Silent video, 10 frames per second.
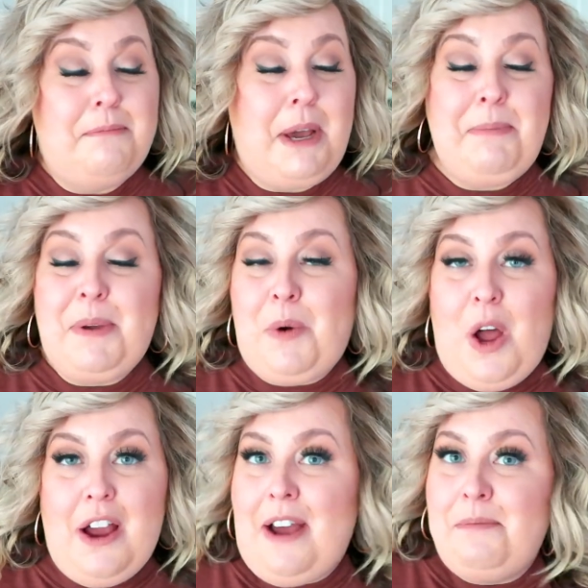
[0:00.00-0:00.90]
Might be
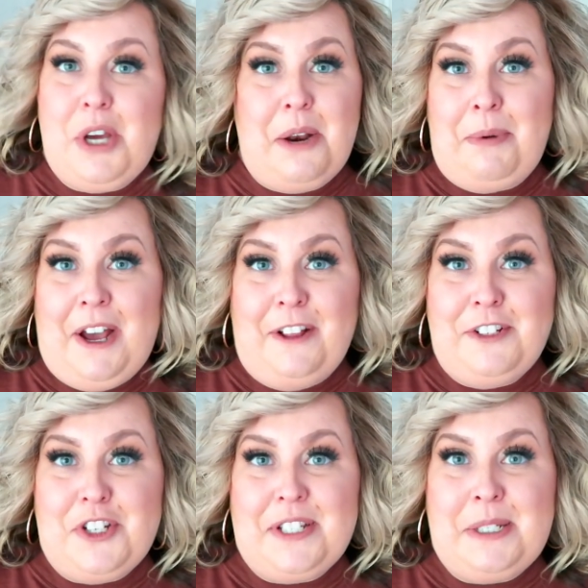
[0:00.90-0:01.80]
wrong, I'm not a
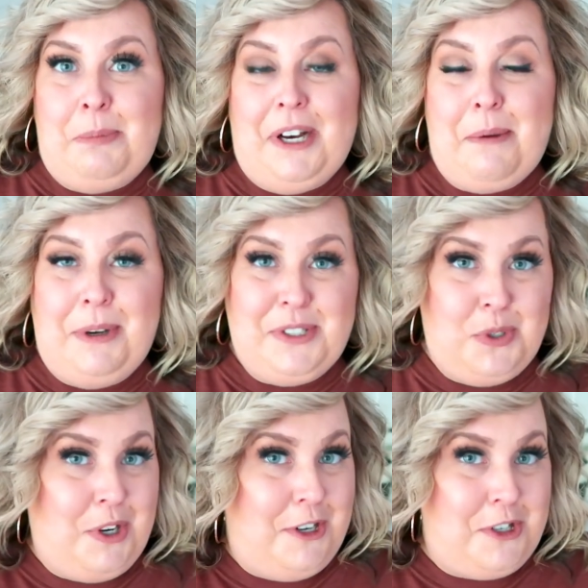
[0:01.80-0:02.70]
biologist, but I'm
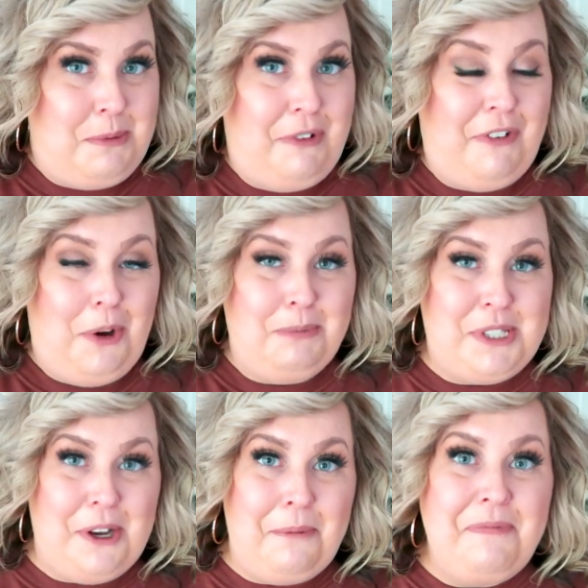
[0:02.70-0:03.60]
also not a germaphobe,
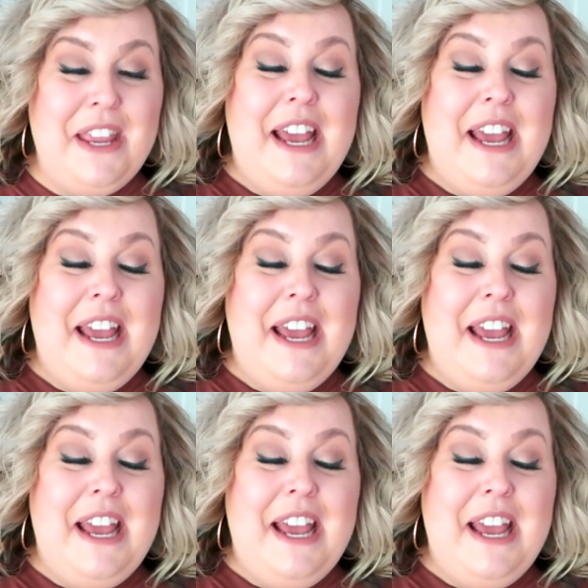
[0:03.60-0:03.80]
so